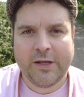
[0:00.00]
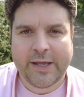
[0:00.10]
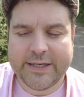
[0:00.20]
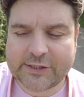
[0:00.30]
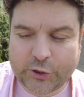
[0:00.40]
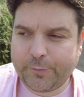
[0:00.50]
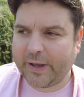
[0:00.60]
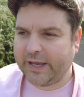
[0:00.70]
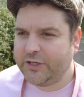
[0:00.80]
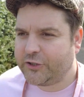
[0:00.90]
His super
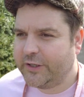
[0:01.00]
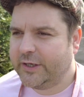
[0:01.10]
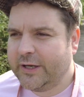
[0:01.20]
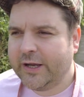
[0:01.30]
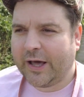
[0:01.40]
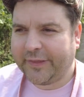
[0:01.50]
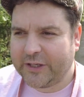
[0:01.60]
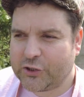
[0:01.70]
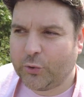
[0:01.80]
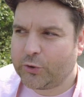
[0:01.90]
agent, I think
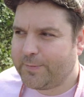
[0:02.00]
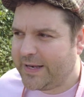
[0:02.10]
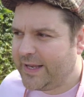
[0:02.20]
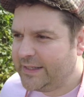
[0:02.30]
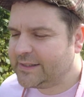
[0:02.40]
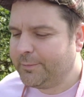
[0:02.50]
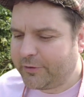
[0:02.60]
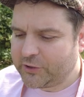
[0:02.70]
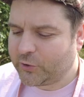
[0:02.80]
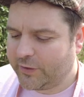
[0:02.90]
it's George Mendes, I'm
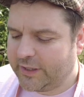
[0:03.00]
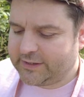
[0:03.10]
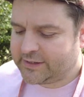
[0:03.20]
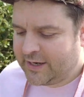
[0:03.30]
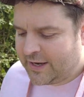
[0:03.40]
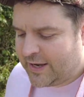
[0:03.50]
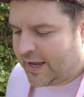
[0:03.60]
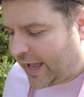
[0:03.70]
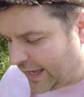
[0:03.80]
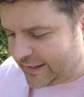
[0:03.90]
pretty sure it is,
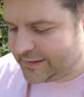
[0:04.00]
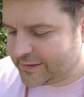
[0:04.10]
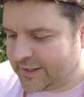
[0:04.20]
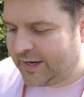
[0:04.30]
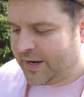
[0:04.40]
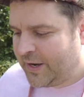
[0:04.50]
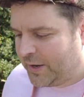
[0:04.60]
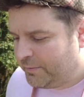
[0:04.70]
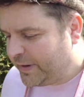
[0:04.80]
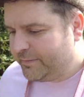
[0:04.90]
has
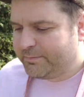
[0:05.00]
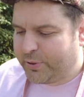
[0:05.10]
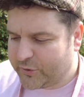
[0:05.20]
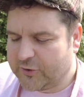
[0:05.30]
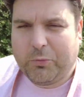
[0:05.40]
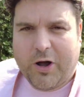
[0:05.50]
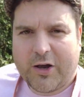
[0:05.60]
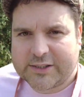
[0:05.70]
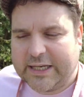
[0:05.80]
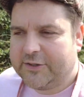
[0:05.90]
been put to
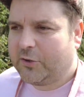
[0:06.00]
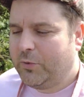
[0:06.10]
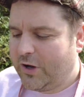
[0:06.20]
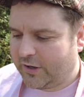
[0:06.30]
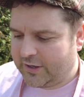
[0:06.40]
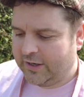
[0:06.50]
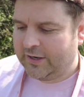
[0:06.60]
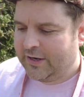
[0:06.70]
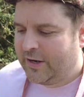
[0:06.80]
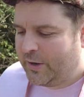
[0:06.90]
work, sent to work,
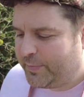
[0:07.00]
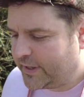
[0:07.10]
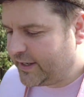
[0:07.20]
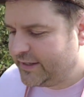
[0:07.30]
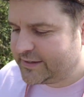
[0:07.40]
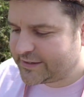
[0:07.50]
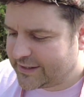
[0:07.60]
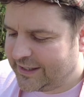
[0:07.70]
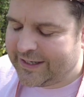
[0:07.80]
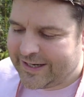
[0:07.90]
because
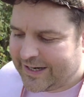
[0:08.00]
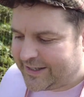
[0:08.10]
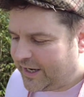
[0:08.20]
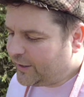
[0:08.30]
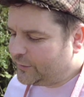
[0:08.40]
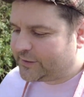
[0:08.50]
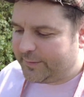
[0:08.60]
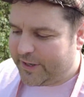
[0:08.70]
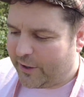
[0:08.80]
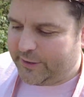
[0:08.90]
Diego
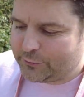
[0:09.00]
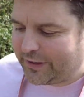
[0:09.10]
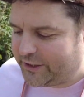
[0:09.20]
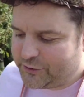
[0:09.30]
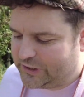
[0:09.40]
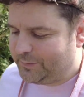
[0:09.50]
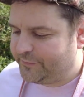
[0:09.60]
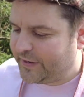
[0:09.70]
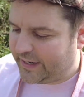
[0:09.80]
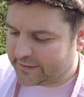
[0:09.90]
Simeone's relationship with
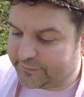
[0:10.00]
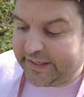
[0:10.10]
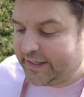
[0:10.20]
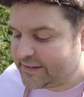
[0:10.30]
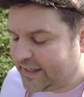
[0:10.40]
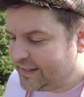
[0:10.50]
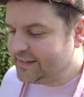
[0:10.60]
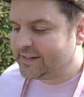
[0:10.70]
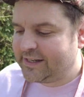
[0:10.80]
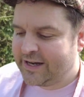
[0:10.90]
Felix, Felix
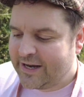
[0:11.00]
is